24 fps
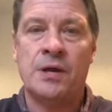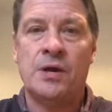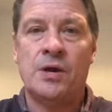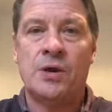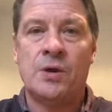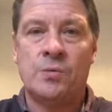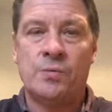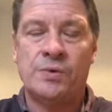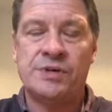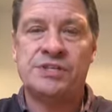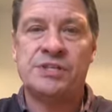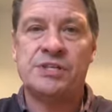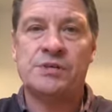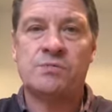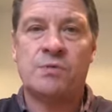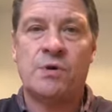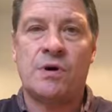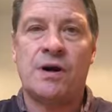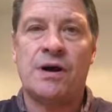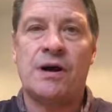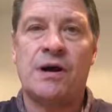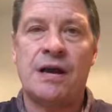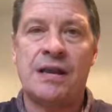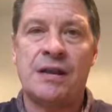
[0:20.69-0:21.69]
which is
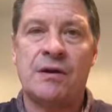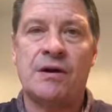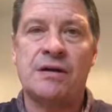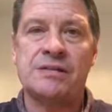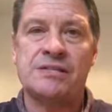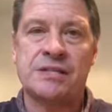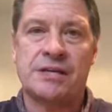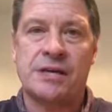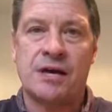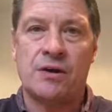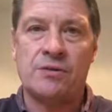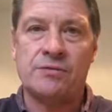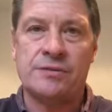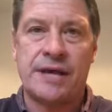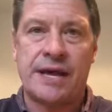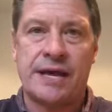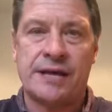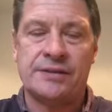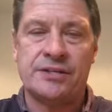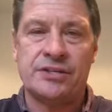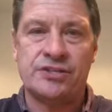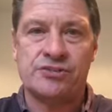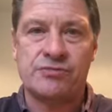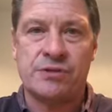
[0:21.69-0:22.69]
why I like to go
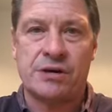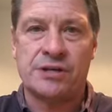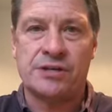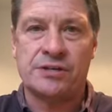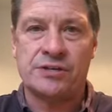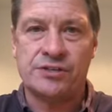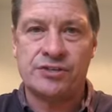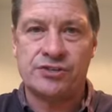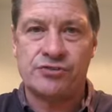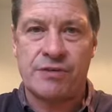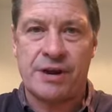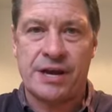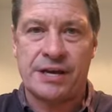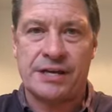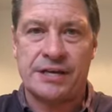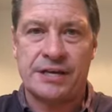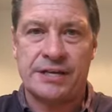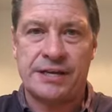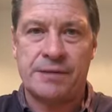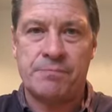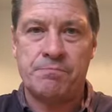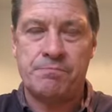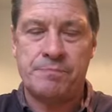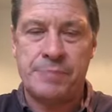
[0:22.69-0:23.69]
down the Drunken
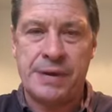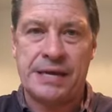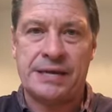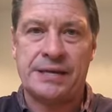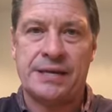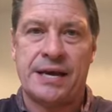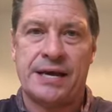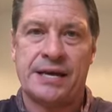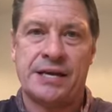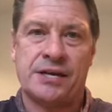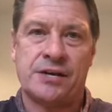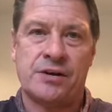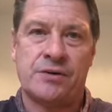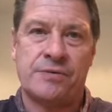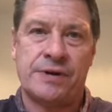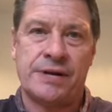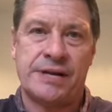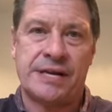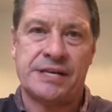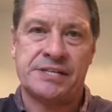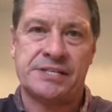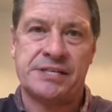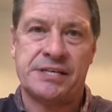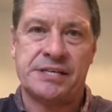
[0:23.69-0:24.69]
Dragon in Bicknacre in
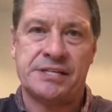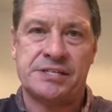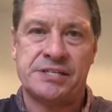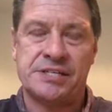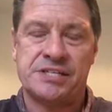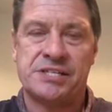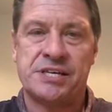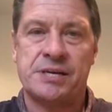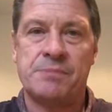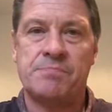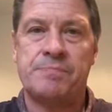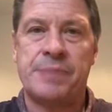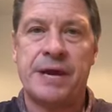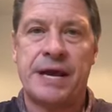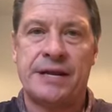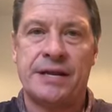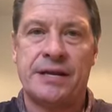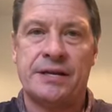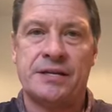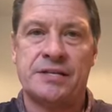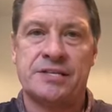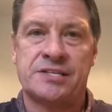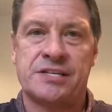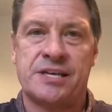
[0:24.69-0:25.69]
Essex to see Ben
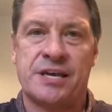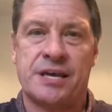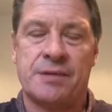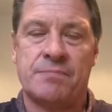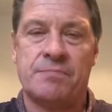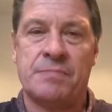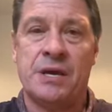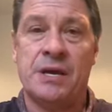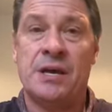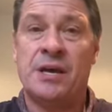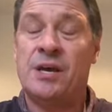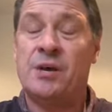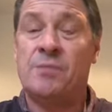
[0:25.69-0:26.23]
and the team,